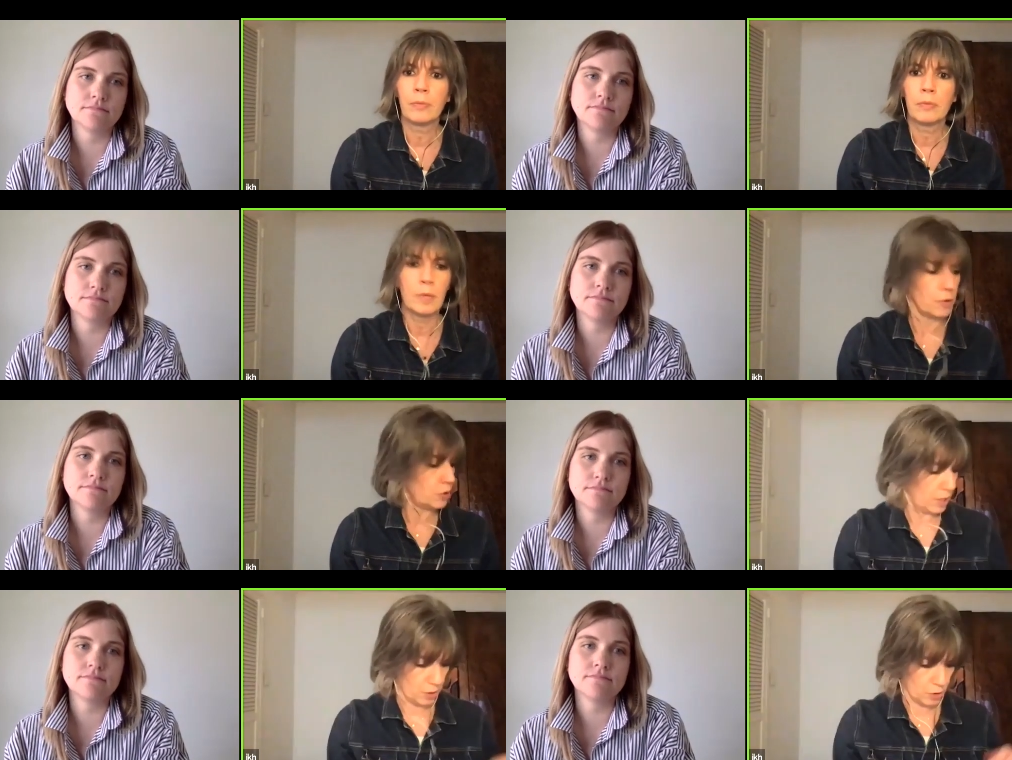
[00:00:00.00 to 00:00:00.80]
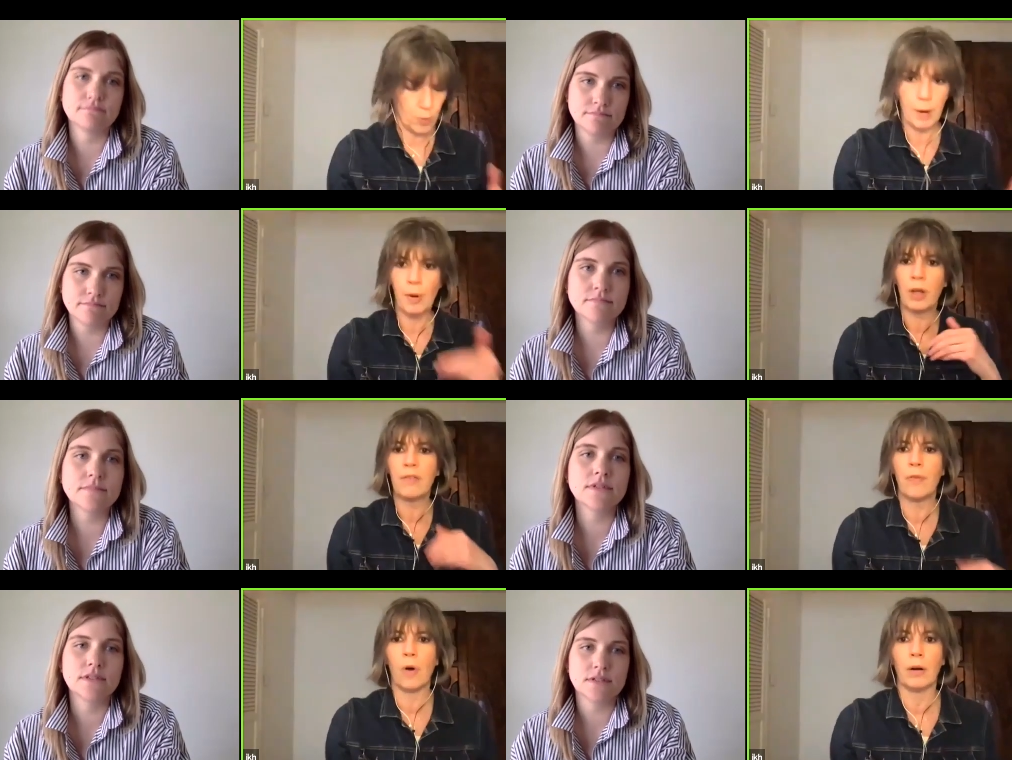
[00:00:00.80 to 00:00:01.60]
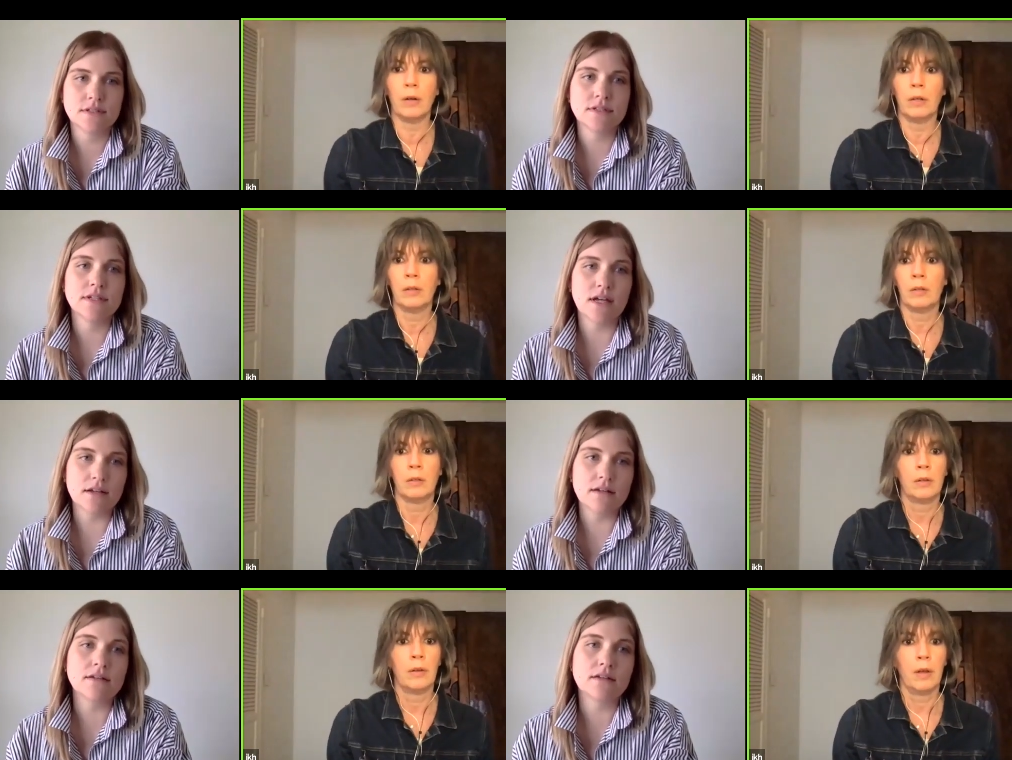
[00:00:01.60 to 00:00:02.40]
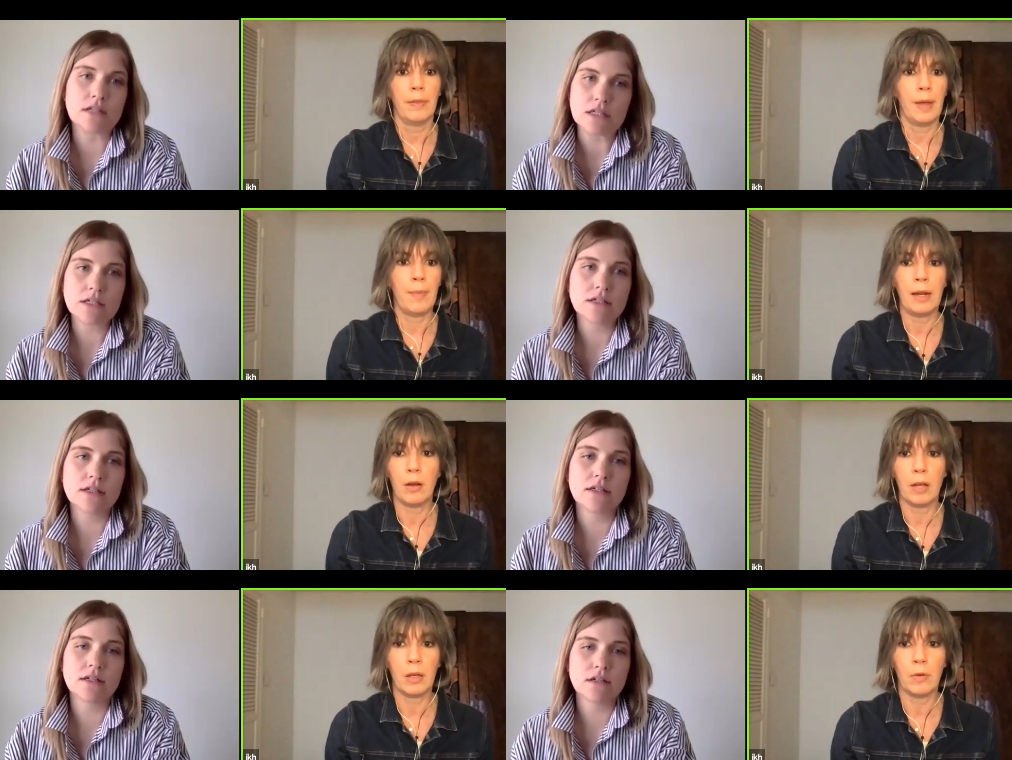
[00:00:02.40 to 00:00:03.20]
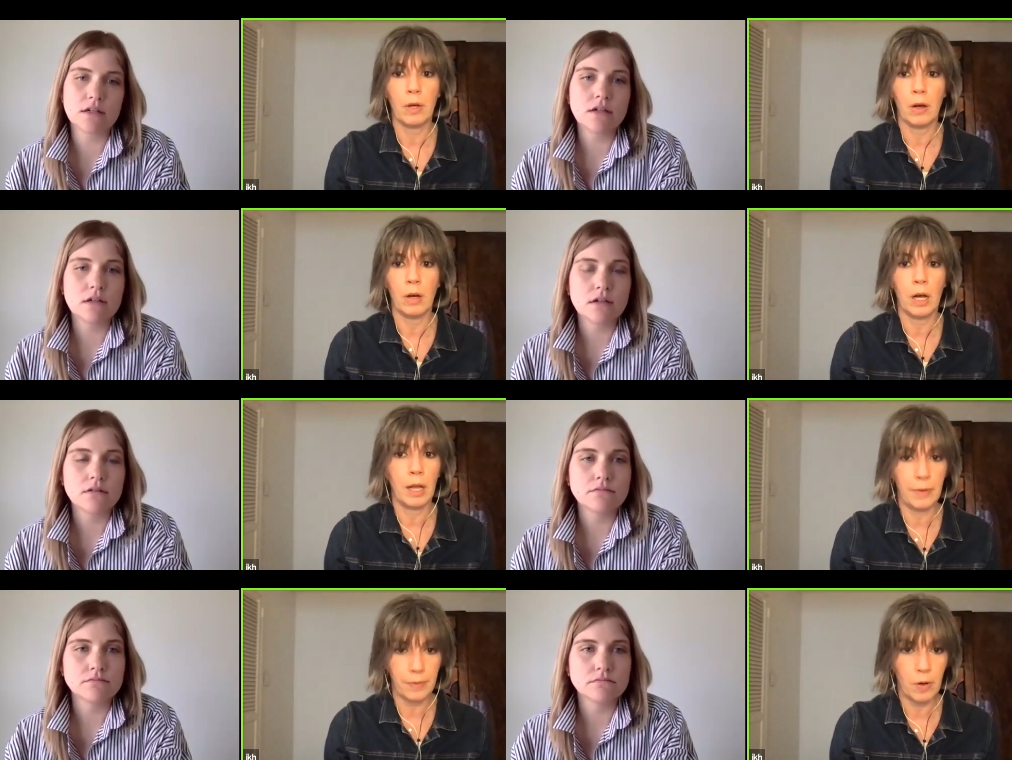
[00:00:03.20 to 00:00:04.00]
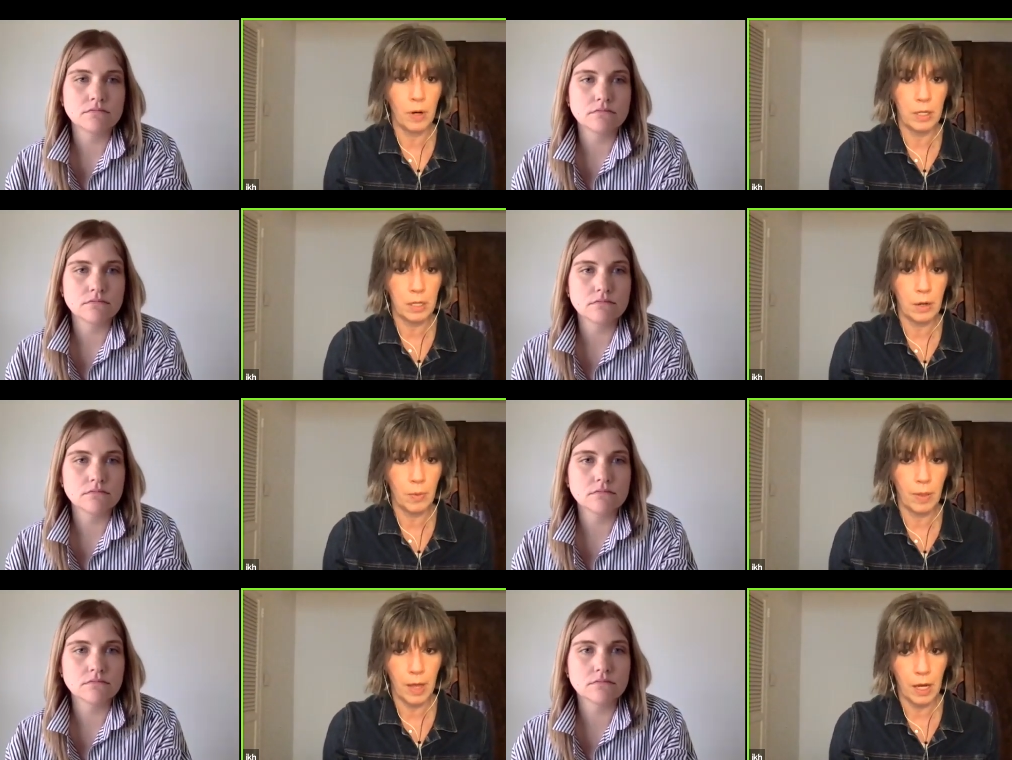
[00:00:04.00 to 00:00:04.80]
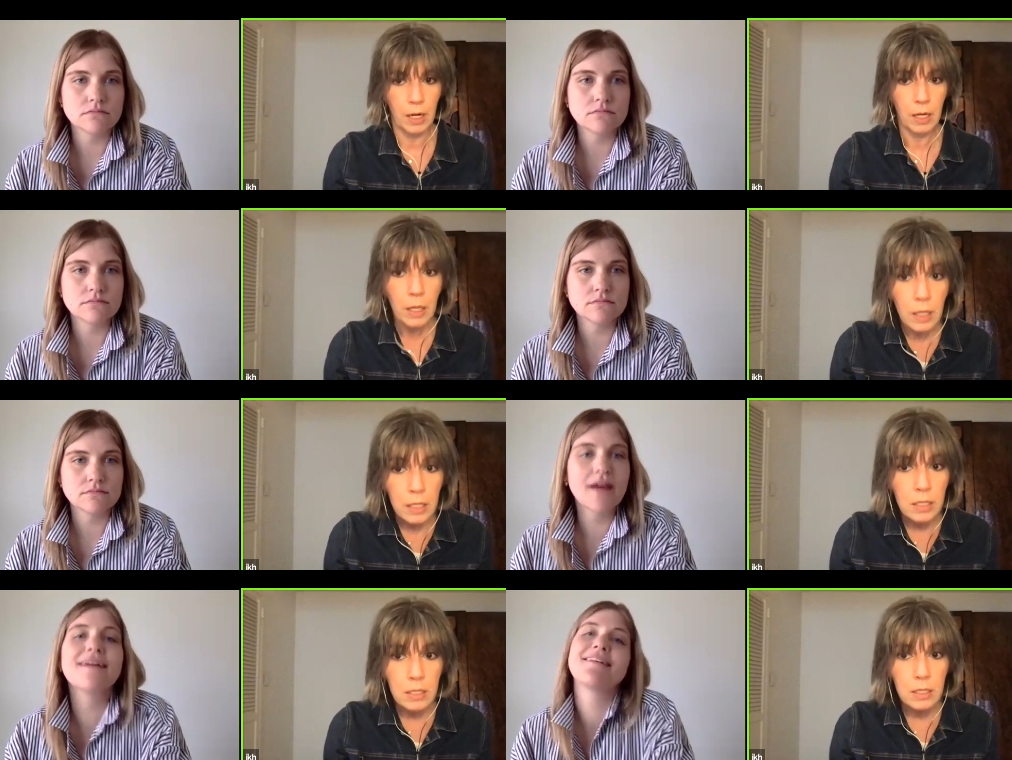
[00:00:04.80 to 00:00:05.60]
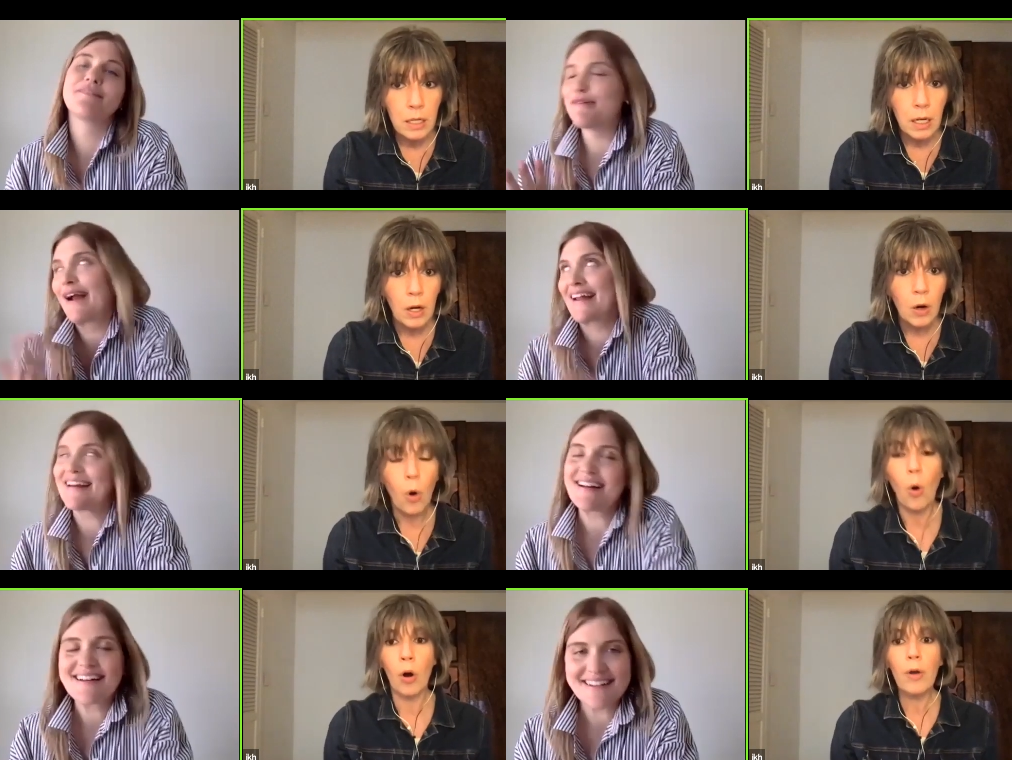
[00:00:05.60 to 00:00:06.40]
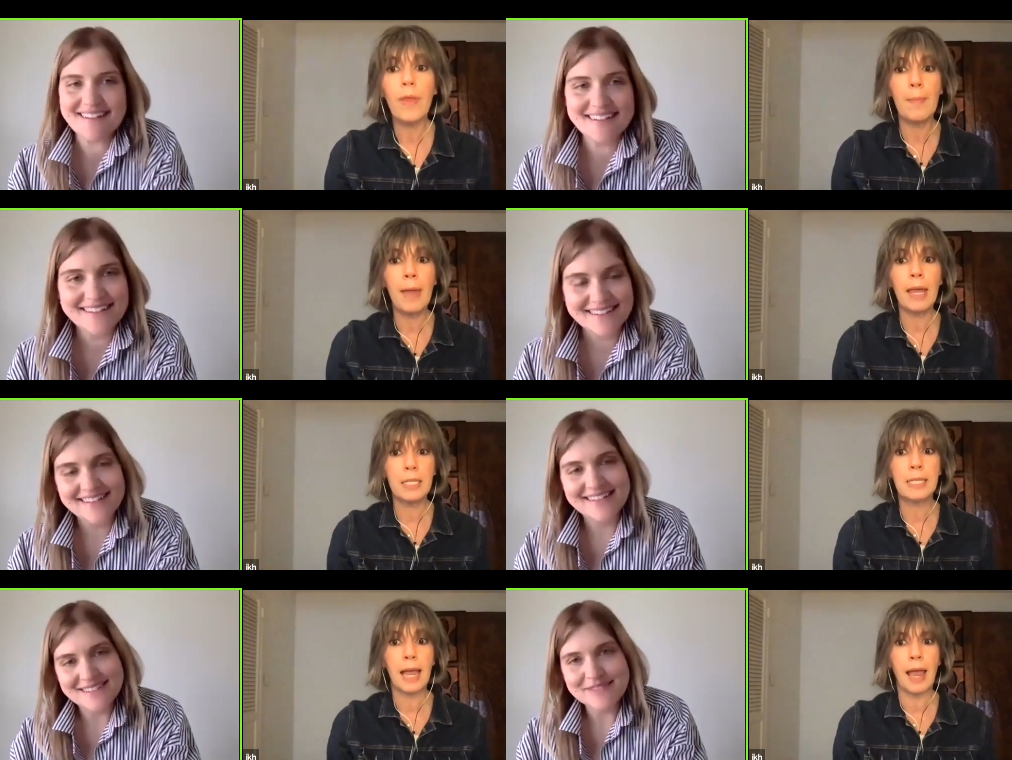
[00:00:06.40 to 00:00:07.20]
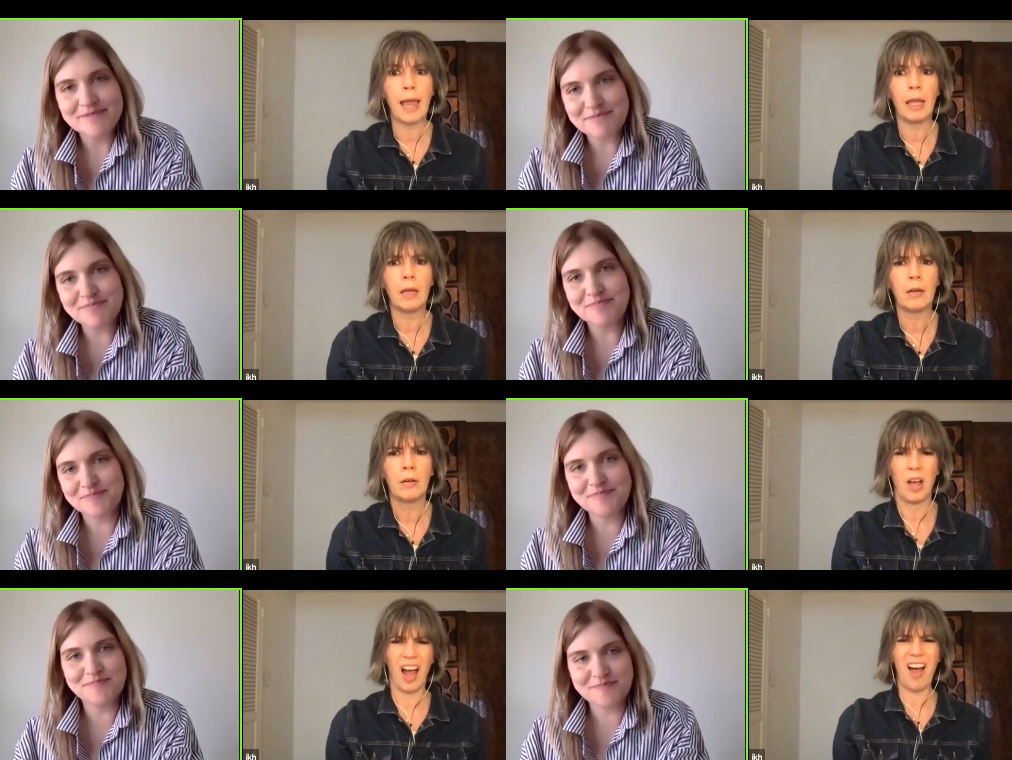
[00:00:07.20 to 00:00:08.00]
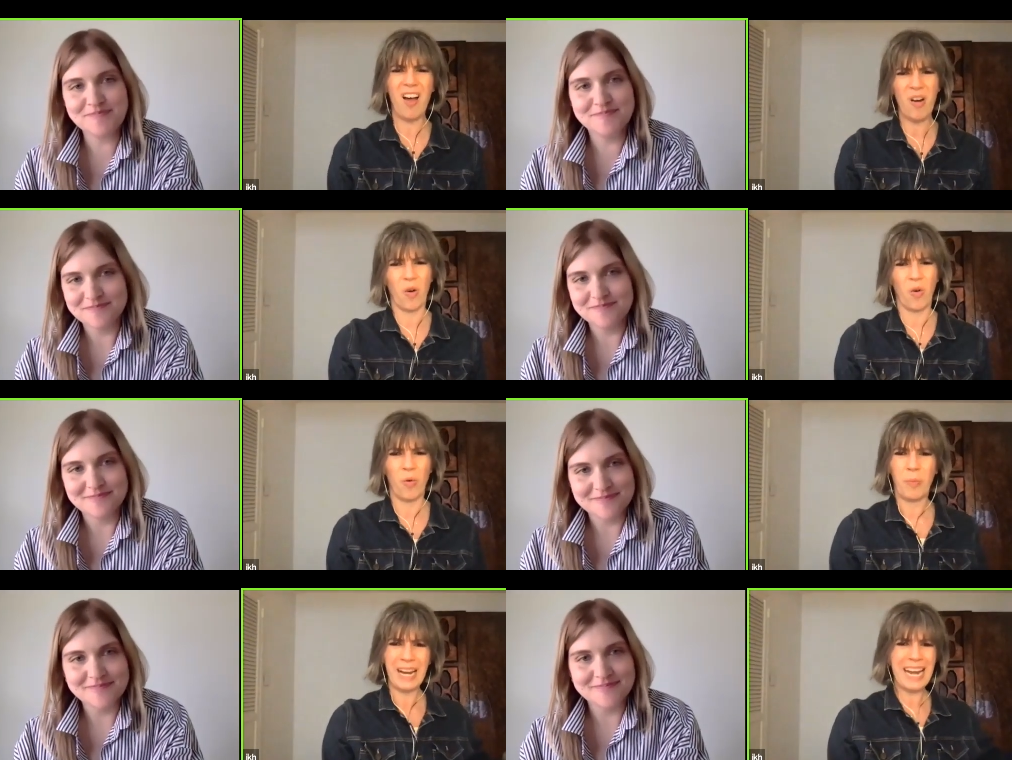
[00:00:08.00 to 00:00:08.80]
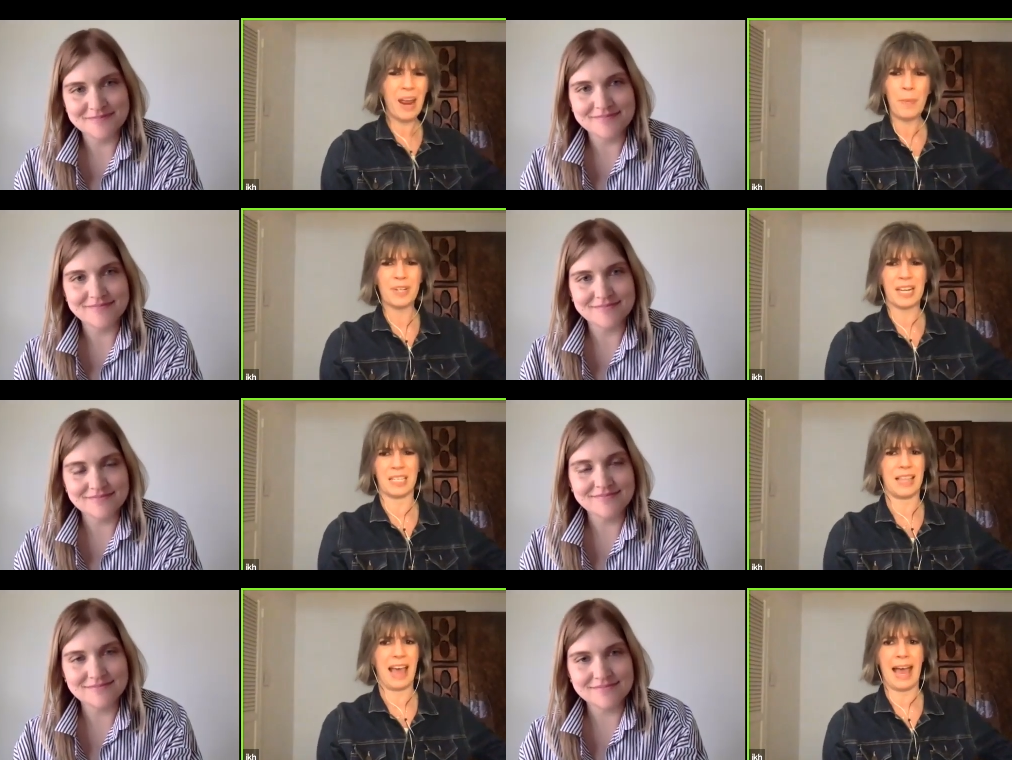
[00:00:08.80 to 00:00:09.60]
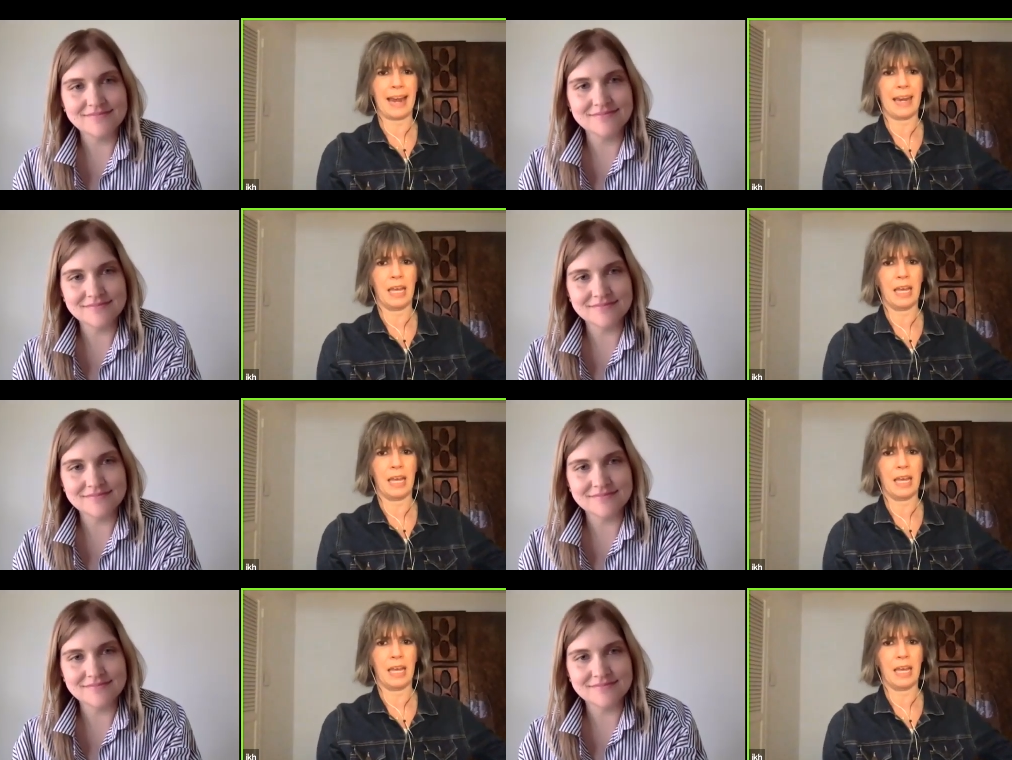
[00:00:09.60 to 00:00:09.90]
Speaker 1: Here's here's what I'm looking for. They may look at you and go, I have no idea what that is. Right. Or they may say, Oh, my neighbor does that.